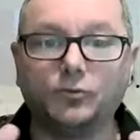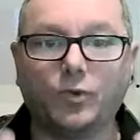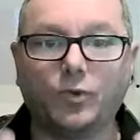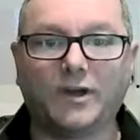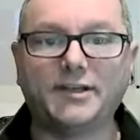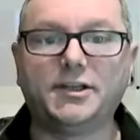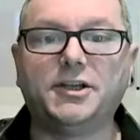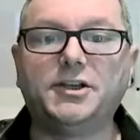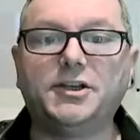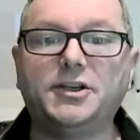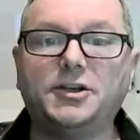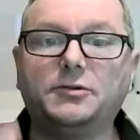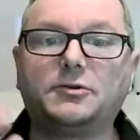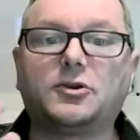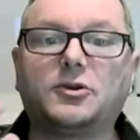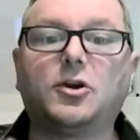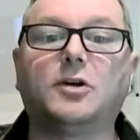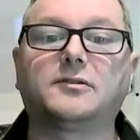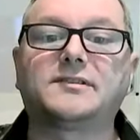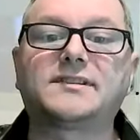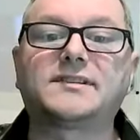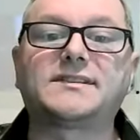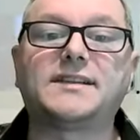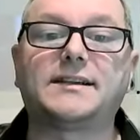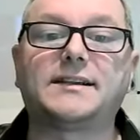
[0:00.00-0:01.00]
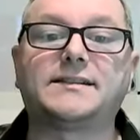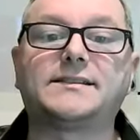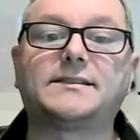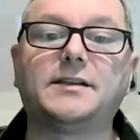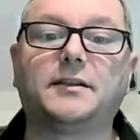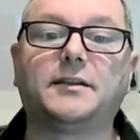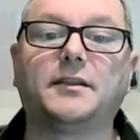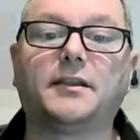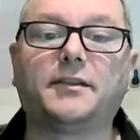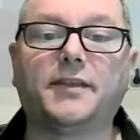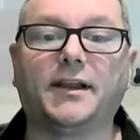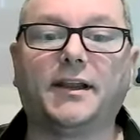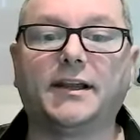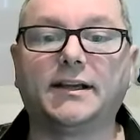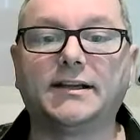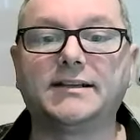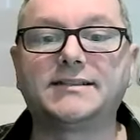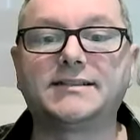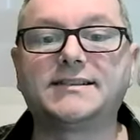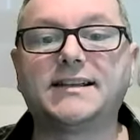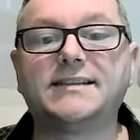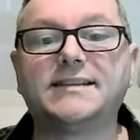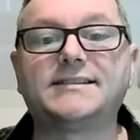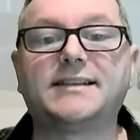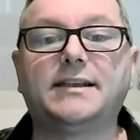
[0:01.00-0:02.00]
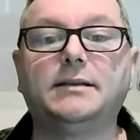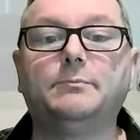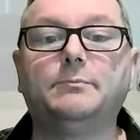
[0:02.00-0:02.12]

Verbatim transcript: when you do consistent things, is